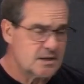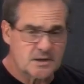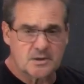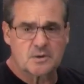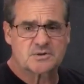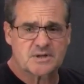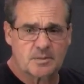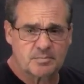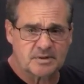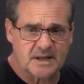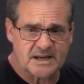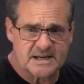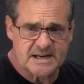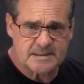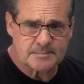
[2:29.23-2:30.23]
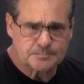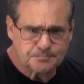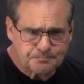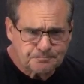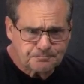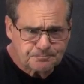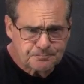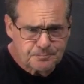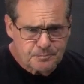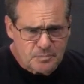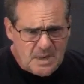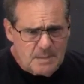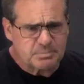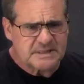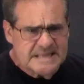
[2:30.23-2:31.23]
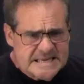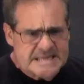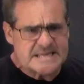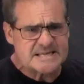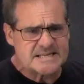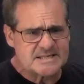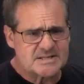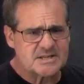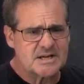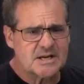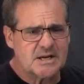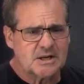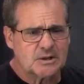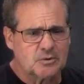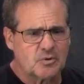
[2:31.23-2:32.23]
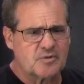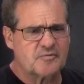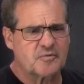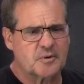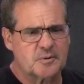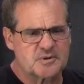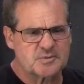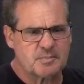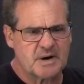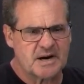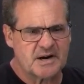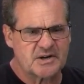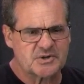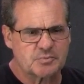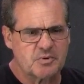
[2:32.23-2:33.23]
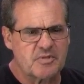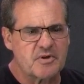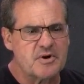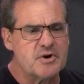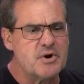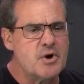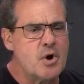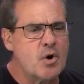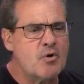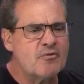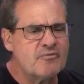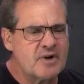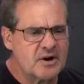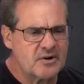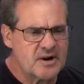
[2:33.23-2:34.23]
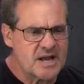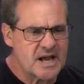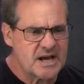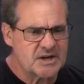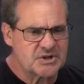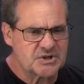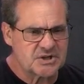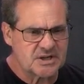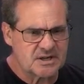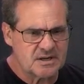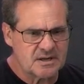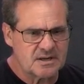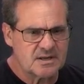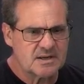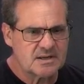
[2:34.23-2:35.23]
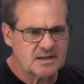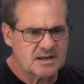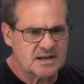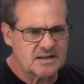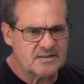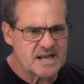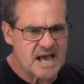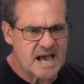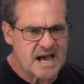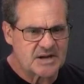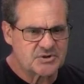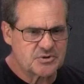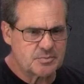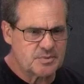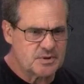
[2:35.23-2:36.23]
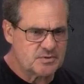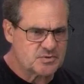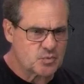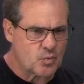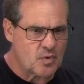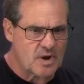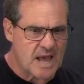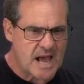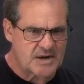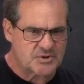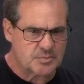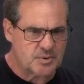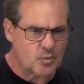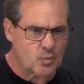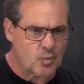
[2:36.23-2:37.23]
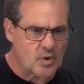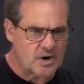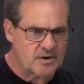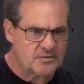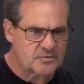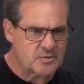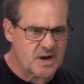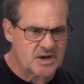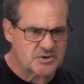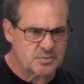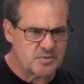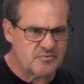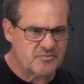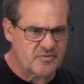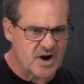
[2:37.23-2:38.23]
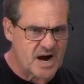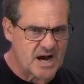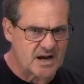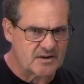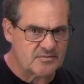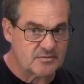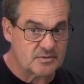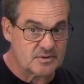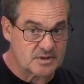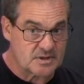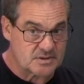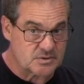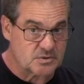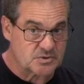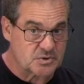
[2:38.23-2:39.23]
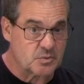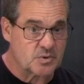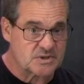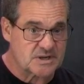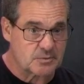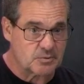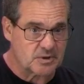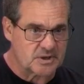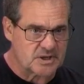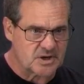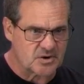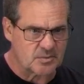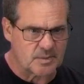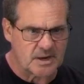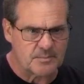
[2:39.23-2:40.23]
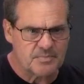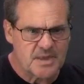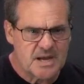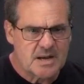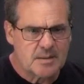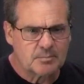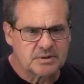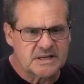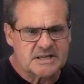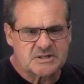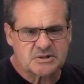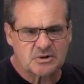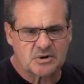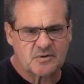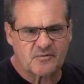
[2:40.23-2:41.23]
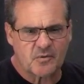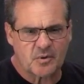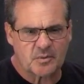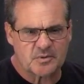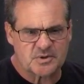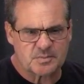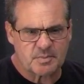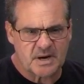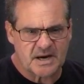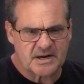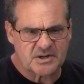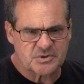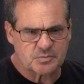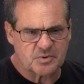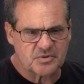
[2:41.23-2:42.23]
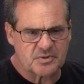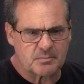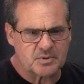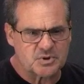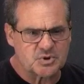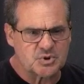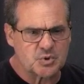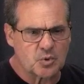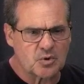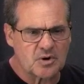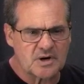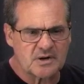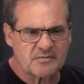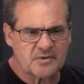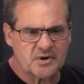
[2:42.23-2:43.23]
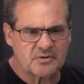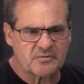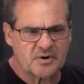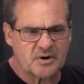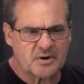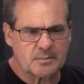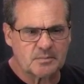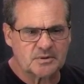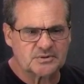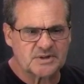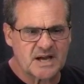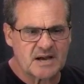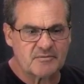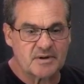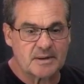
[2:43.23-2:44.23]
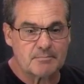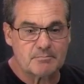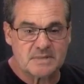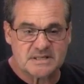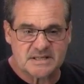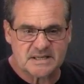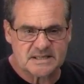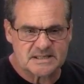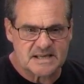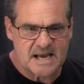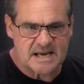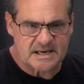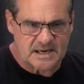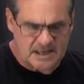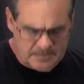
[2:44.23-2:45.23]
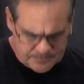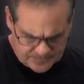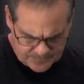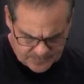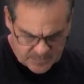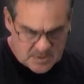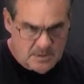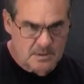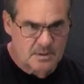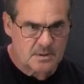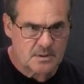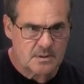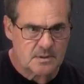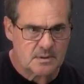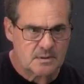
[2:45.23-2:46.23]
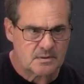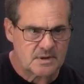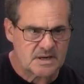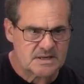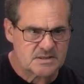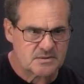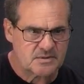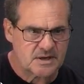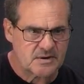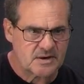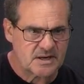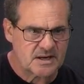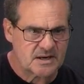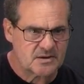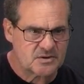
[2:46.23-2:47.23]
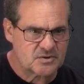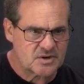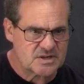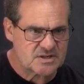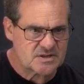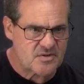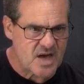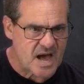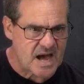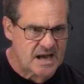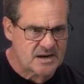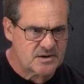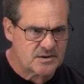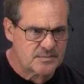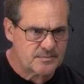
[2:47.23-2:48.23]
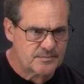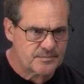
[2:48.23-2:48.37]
You notice how polite I am? Please look for respondents with no variation in the attribute 1 through attribute 5, because those are the ones I really care about. Please look for respondents with the majority of their variables having missing data. All right, so now I kind of address that.